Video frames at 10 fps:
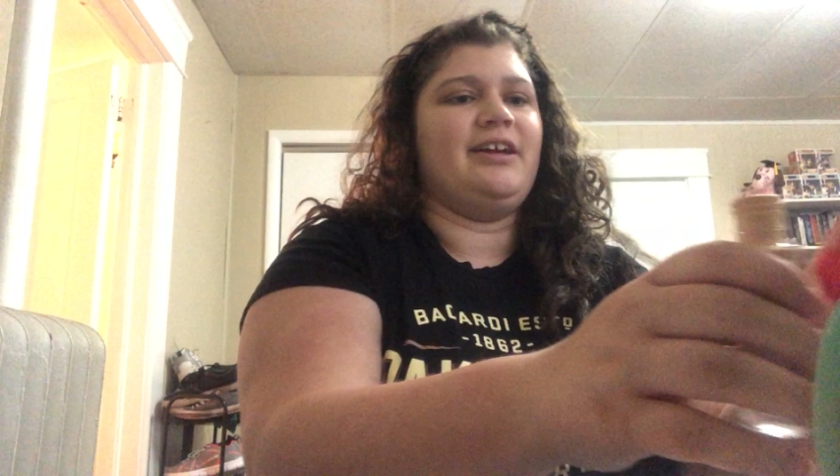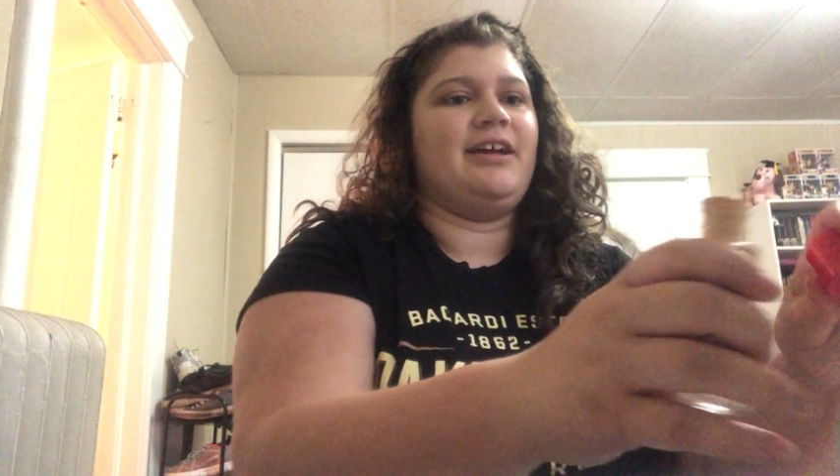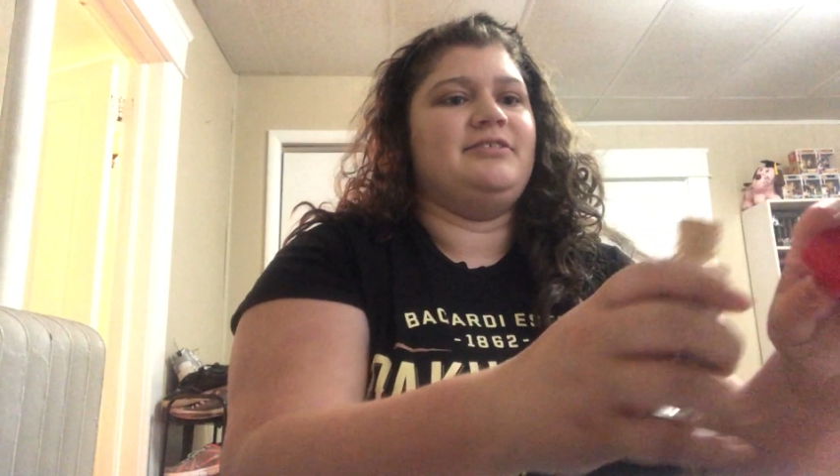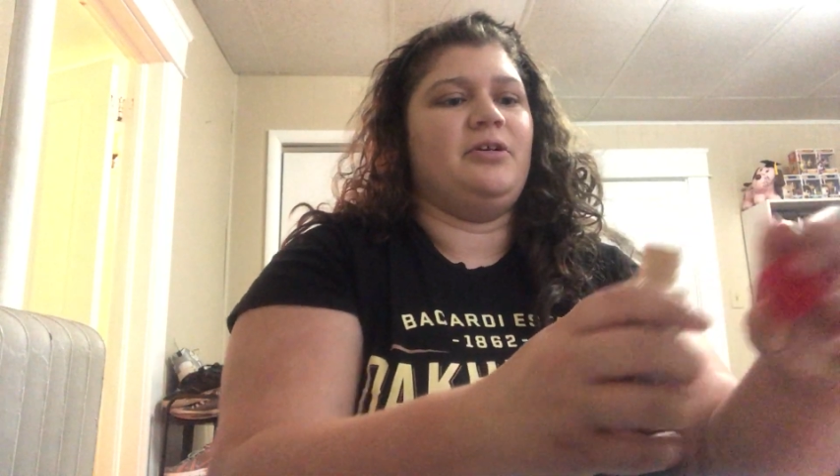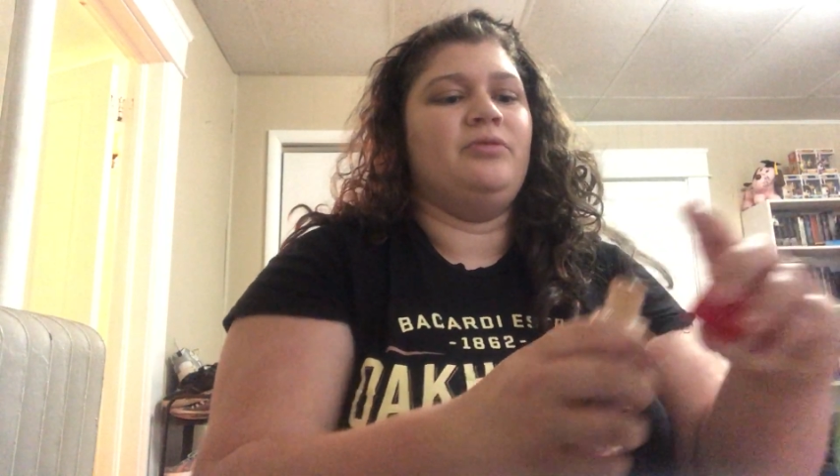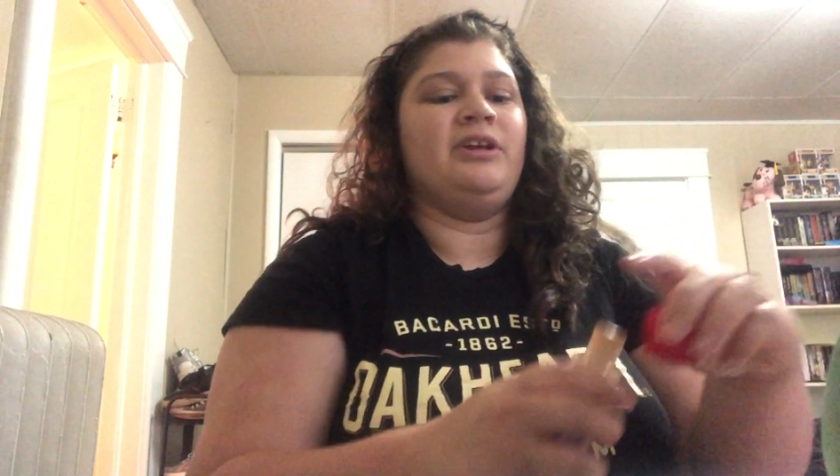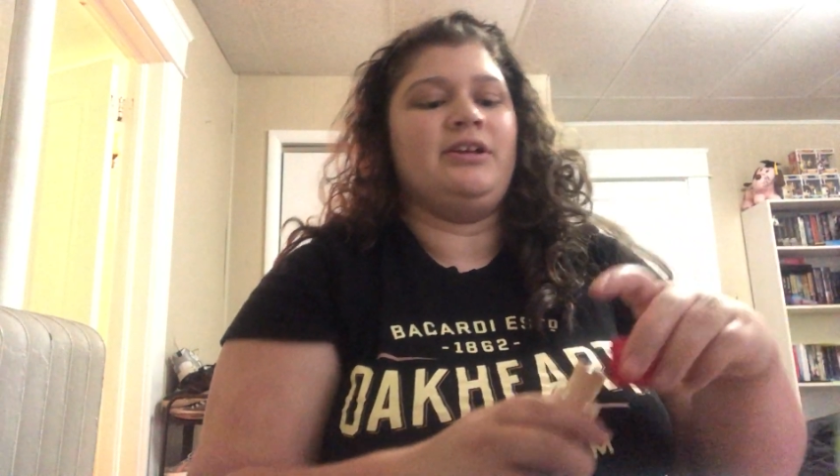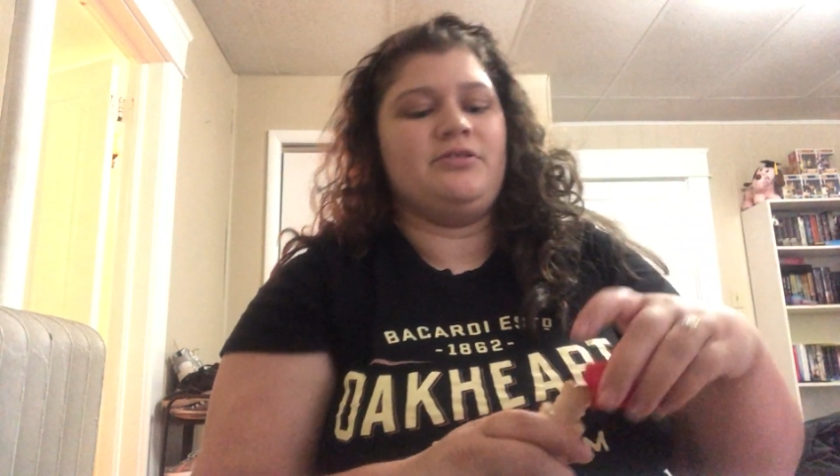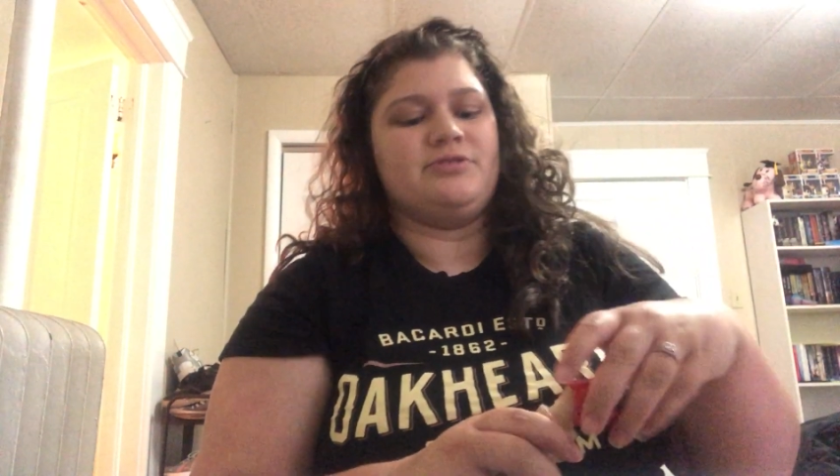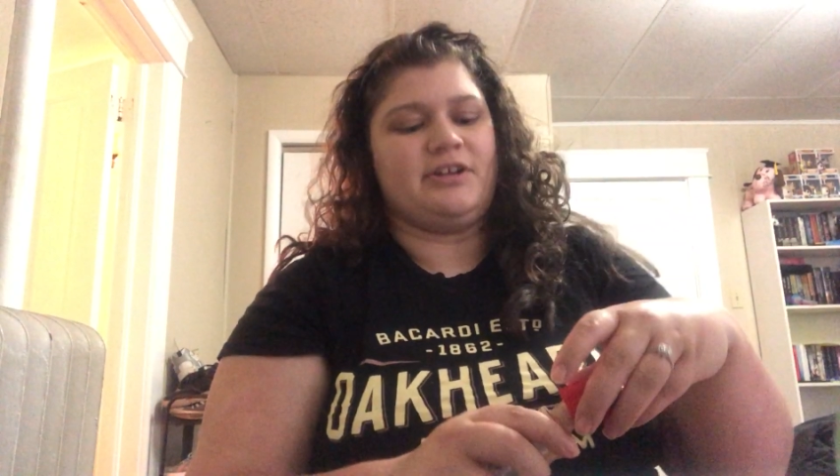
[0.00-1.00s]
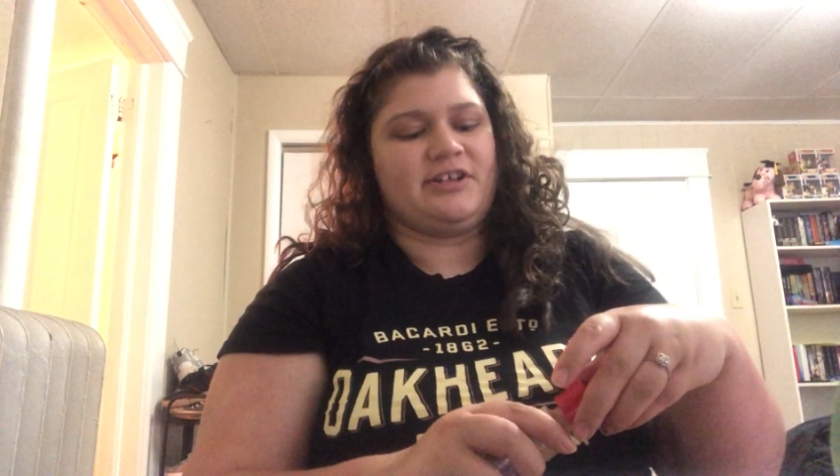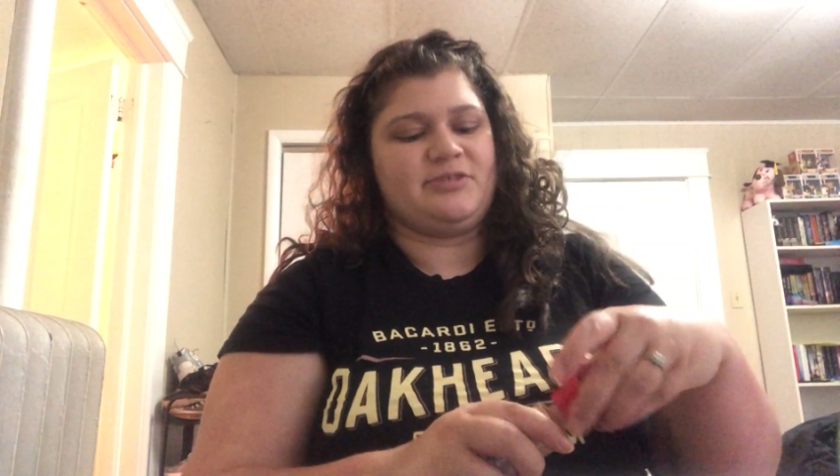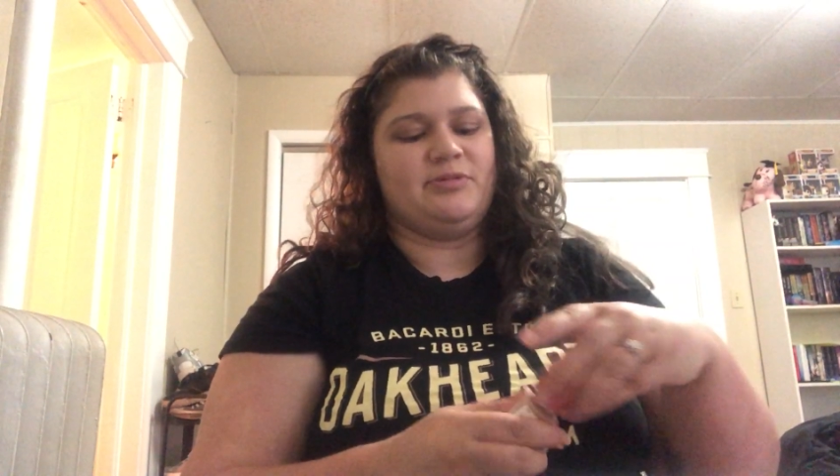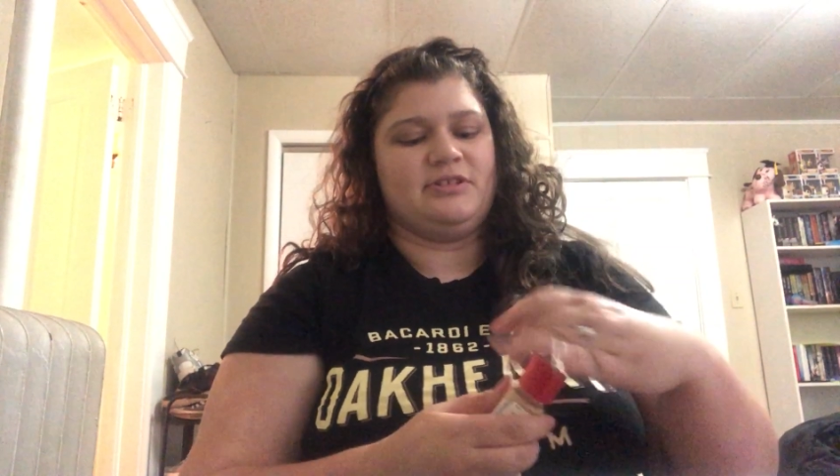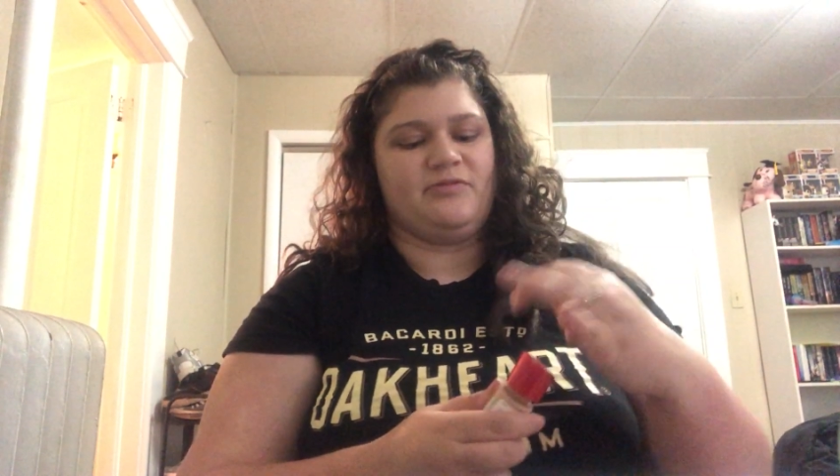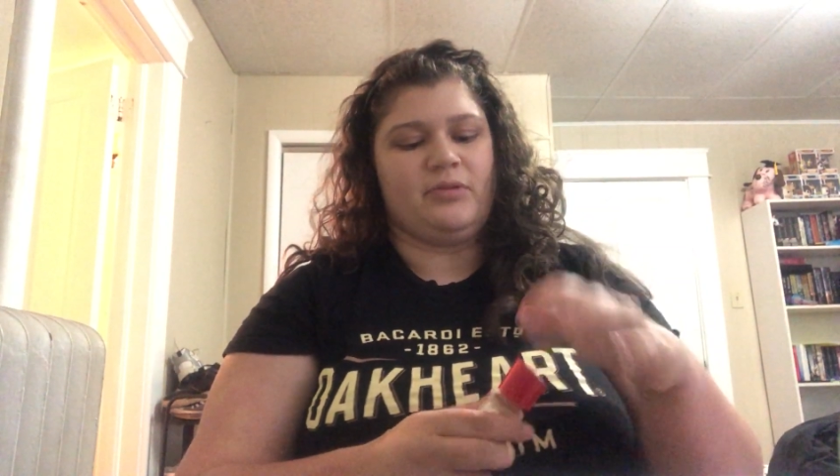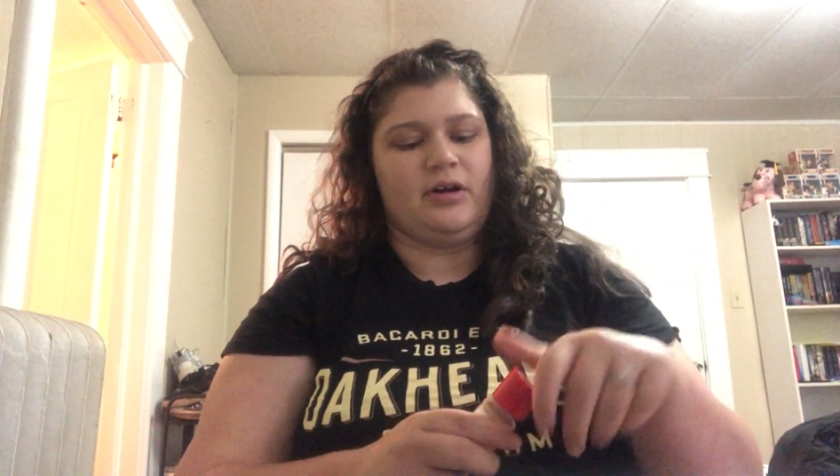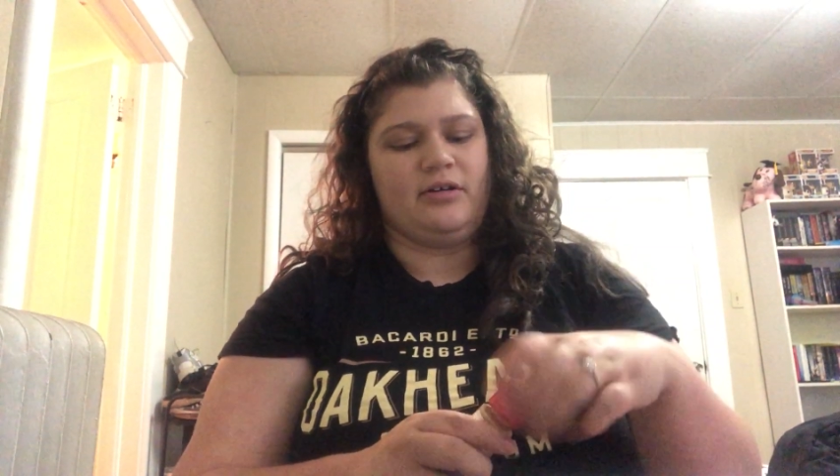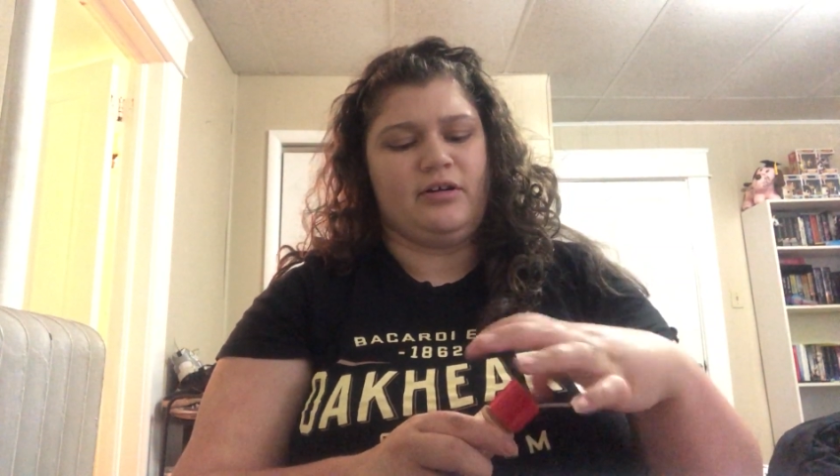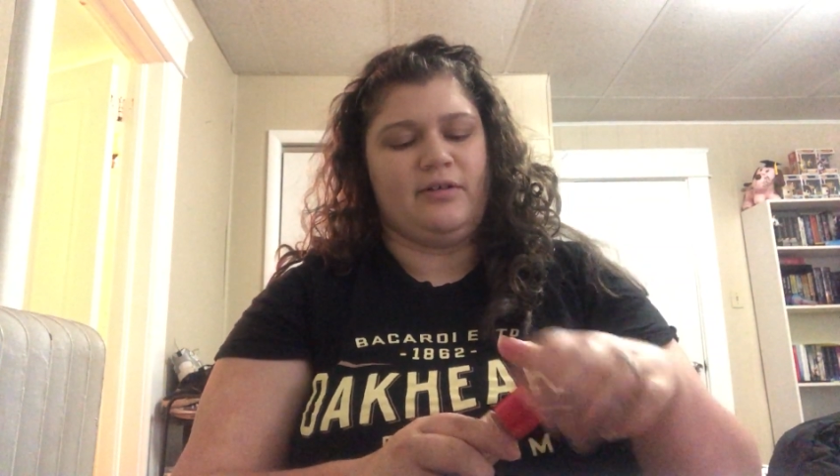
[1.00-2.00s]
Like, I don't need to use an expensive
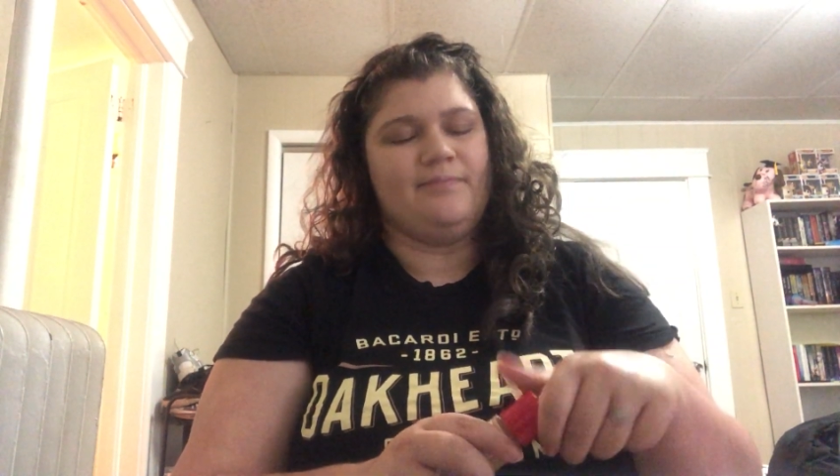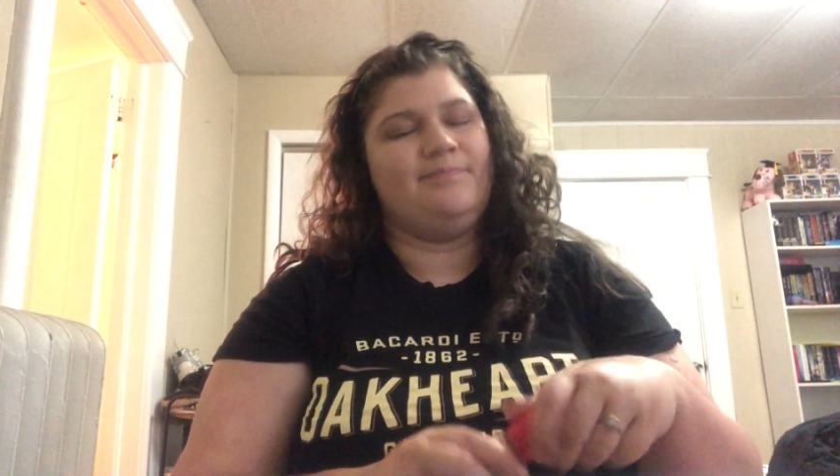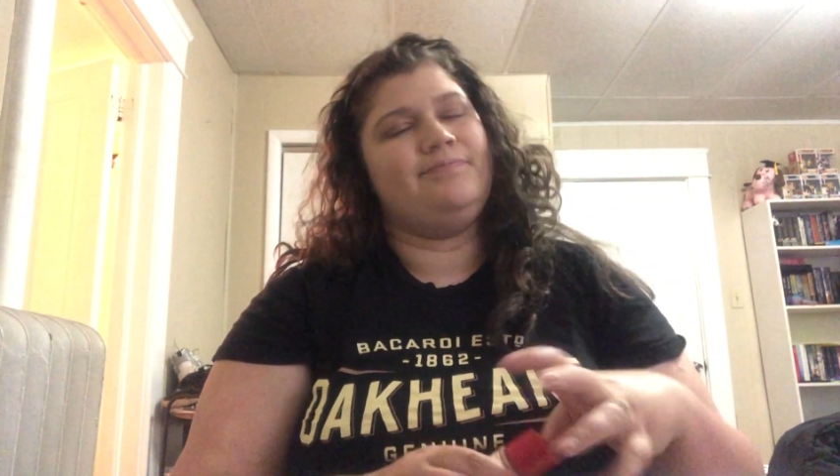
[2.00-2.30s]
or